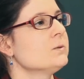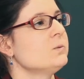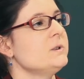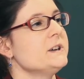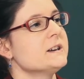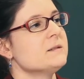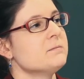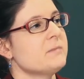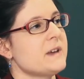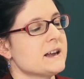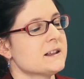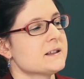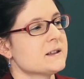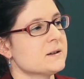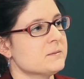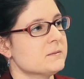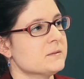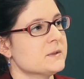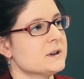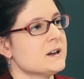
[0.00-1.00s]
We can make
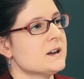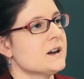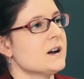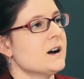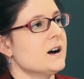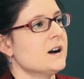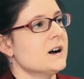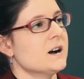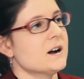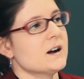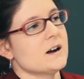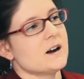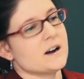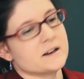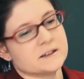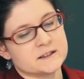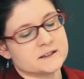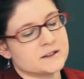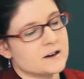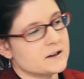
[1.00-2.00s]
them uh,
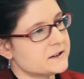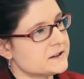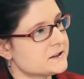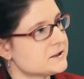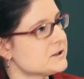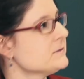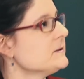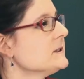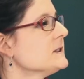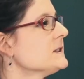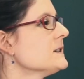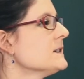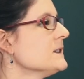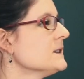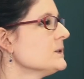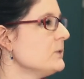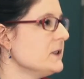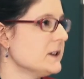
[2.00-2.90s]
on solid surfaces.